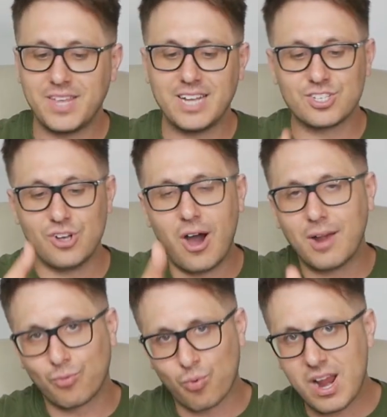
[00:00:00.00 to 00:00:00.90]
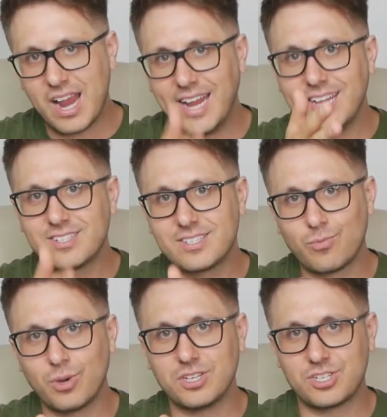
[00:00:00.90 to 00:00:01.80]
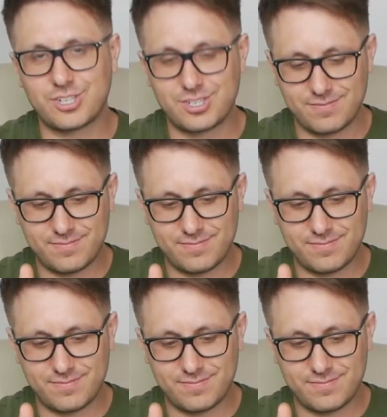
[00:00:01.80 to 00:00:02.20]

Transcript: It's not raised, which